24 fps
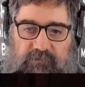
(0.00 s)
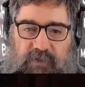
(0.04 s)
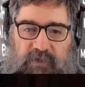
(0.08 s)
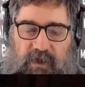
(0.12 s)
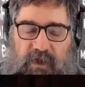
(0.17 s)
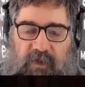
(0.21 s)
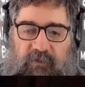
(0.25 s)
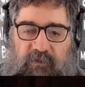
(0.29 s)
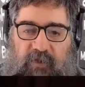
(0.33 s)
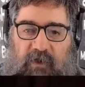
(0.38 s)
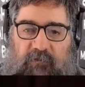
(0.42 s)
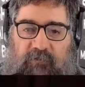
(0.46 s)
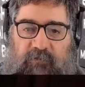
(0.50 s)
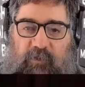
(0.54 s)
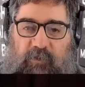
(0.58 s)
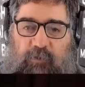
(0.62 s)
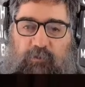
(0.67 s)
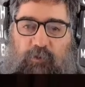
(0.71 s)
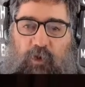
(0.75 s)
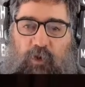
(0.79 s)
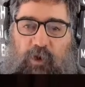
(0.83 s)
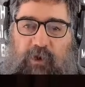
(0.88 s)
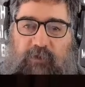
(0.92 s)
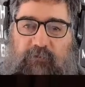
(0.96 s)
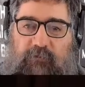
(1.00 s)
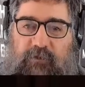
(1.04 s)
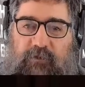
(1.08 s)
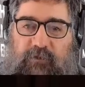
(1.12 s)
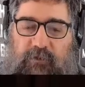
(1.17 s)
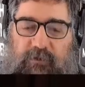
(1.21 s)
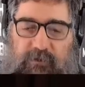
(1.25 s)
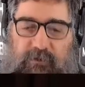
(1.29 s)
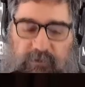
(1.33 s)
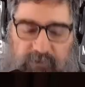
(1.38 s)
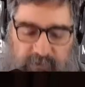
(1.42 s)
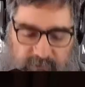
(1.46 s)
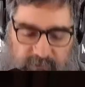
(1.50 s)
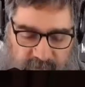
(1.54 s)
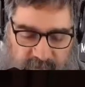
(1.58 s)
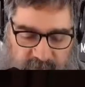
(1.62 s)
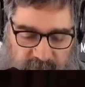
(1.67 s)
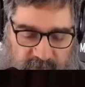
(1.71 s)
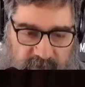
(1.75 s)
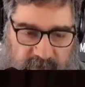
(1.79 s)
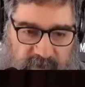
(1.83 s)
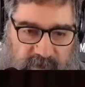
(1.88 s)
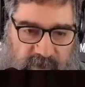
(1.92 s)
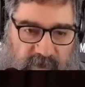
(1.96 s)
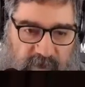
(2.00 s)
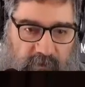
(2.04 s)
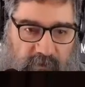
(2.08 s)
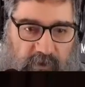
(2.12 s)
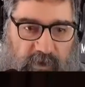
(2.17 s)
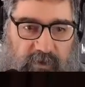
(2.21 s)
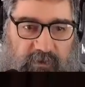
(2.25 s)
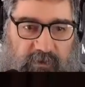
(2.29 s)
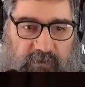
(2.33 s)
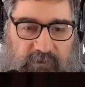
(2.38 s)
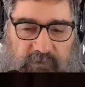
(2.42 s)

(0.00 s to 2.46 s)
And they feel right for the error.